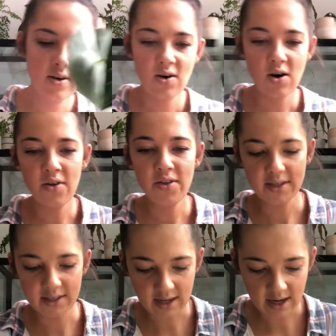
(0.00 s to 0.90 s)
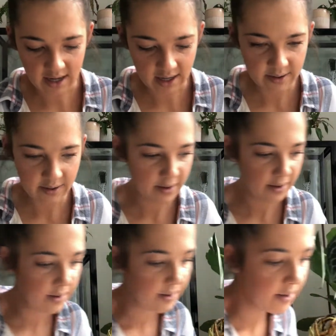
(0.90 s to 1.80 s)
on this guy,
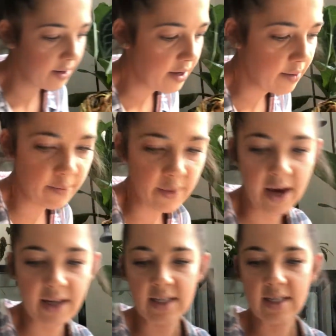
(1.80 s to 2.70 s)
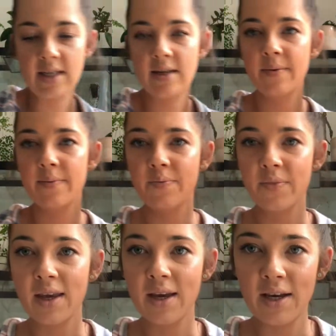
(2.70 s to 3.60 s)
but
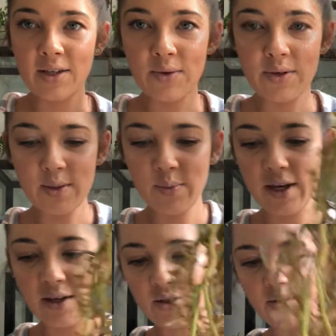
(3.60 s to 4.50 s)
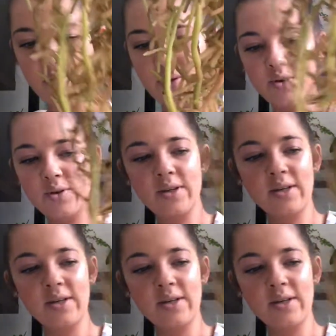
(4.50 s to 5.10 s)
I don't want to speak too soon.